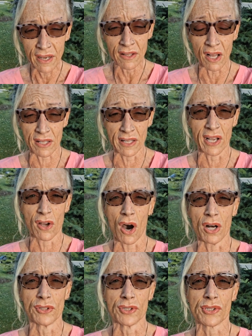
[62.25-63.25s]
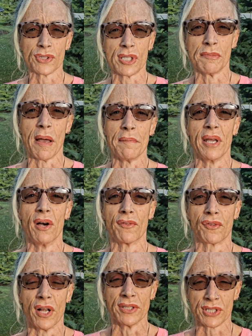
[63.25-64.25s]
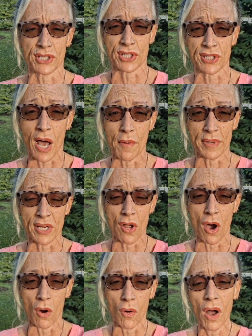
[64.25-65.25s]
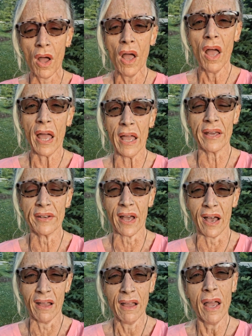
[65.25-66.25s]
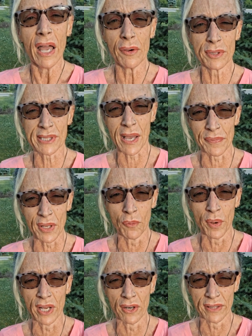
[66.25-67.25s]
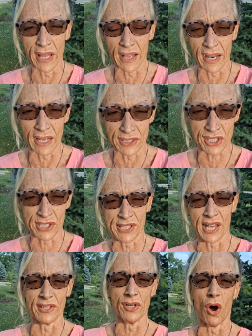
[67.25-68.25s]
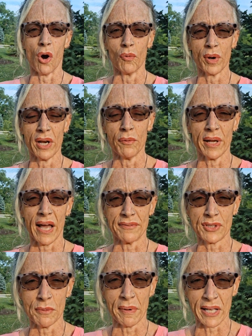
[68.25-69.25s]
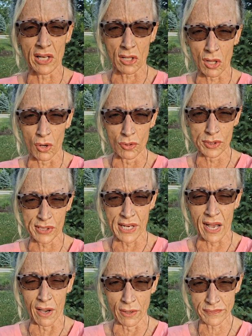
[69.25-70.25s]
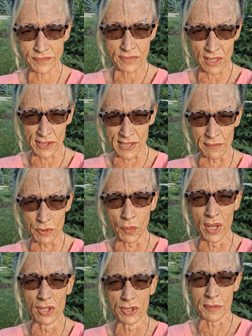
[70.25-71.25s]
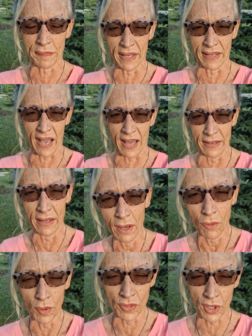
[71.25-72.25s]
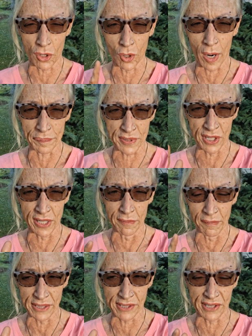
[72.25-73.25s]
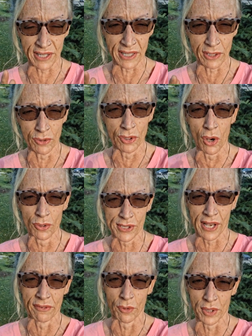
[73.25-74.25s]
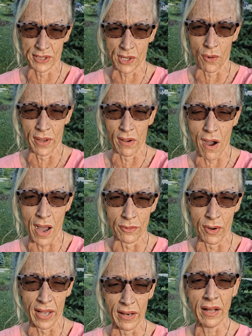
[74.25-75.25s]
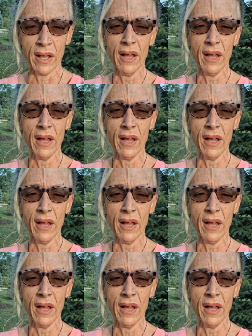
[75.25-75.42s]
Luckily, I called her, so she met me out front just to tell me no. And it was something weird that she said, no, we have too many clothes now. It seemed weird to me, again, with the corruption in my city. Who knows ever what's going on, right?